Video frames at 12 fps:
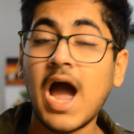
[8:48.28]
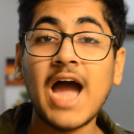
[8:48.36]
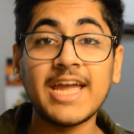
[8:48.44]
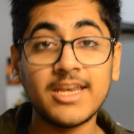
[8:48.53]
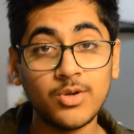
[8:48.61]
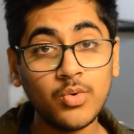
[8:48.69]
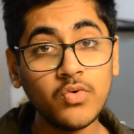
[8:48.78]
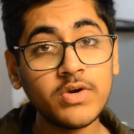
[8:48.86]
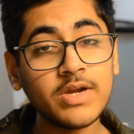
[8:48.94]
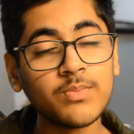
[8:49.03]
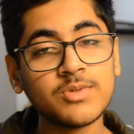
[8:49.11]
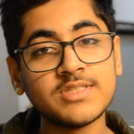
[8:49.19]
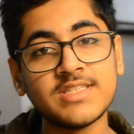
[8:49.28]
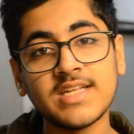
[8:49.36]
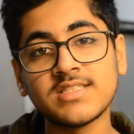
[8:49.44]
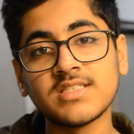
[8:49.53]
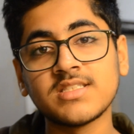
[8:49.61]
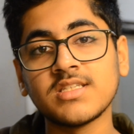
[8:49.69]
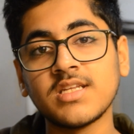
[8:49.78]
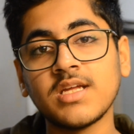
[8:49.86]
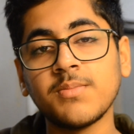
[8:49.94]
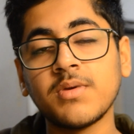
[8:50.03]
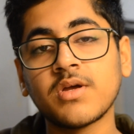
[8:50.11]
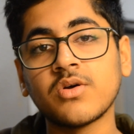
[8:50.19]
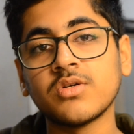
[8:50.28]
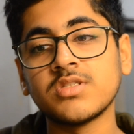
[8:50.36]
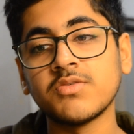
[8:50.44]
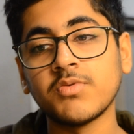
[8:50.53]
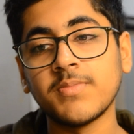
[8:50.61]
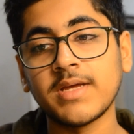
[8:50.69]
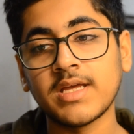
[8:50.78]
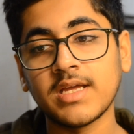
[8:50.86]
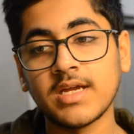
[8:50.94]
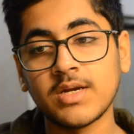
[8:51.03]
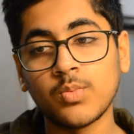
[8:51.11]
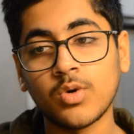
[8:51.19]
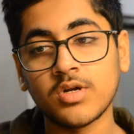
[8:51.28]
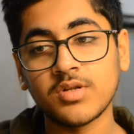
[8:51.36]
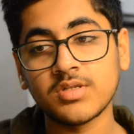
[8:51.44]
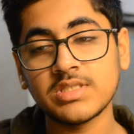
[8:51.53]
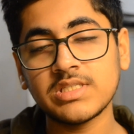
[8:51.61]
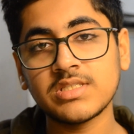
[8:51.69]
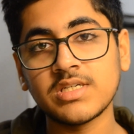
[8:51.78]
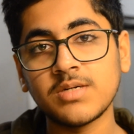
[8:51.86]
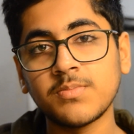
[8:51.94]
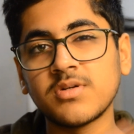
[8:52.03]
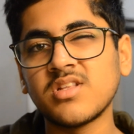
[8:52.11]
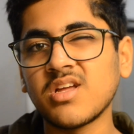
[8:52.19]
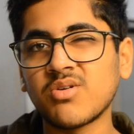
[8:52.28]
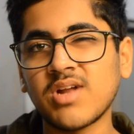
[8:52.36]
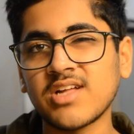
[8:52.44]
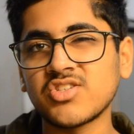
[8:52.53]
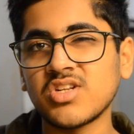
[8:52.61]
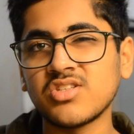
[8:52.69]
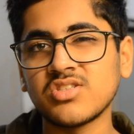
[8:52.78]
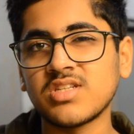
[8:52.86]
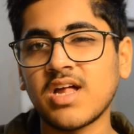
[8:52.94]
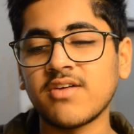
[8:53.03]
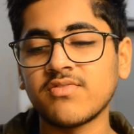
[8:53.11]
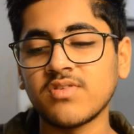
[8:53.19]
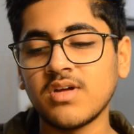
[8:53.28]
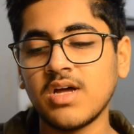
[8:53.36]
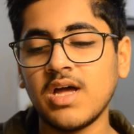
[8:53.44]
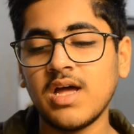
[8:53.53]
I know it was necessary because they were making it water resistant, but they could actually just have